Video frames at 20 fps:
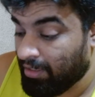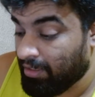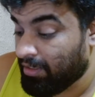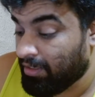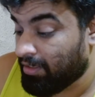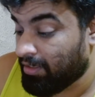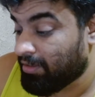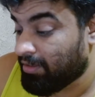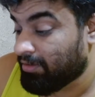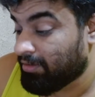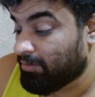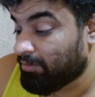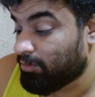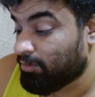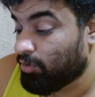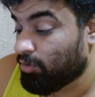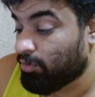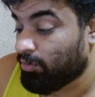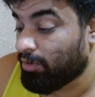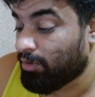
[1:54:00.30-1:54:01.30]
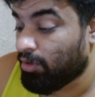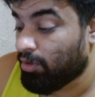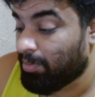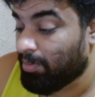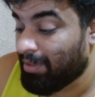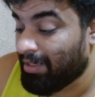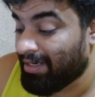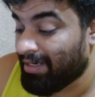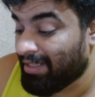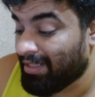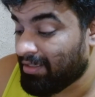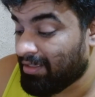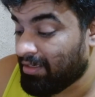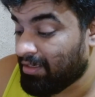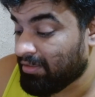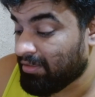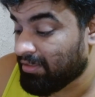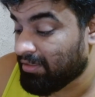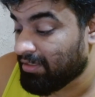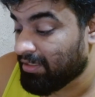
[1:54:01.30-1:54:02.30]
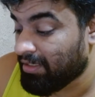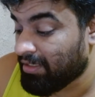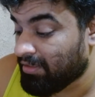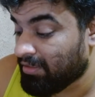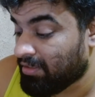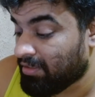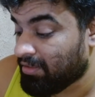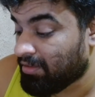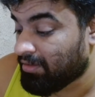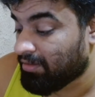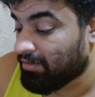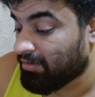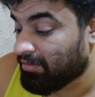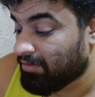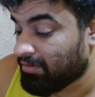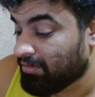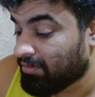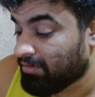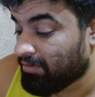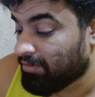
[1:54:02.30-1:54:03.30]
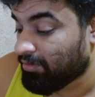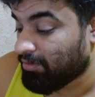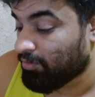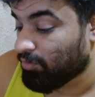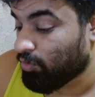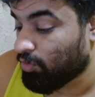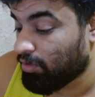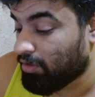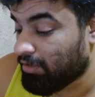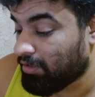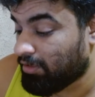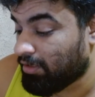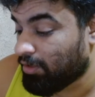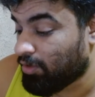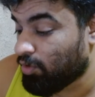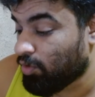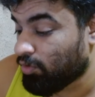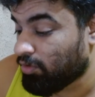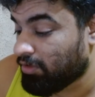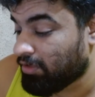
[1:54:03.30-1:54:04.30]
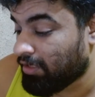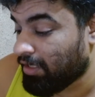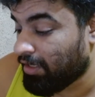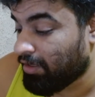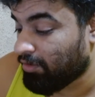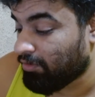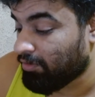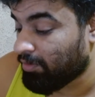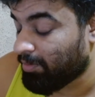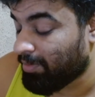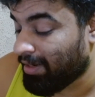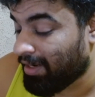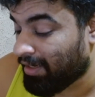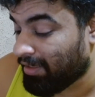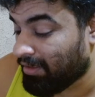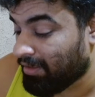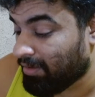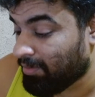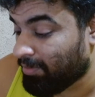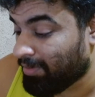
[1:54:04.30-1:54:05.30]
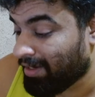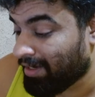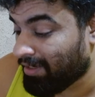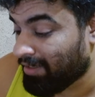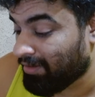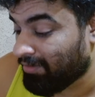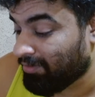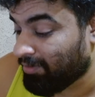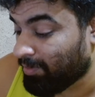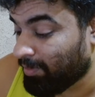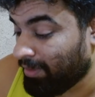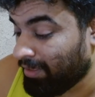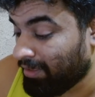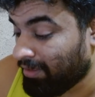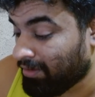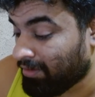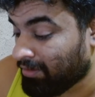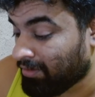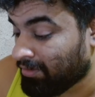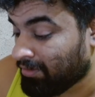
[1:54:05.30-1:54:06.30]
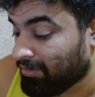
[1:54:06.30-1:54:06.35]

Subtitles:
Yeah, dude, we gotta play Netherlands next. What does the good side of the bracket even mean?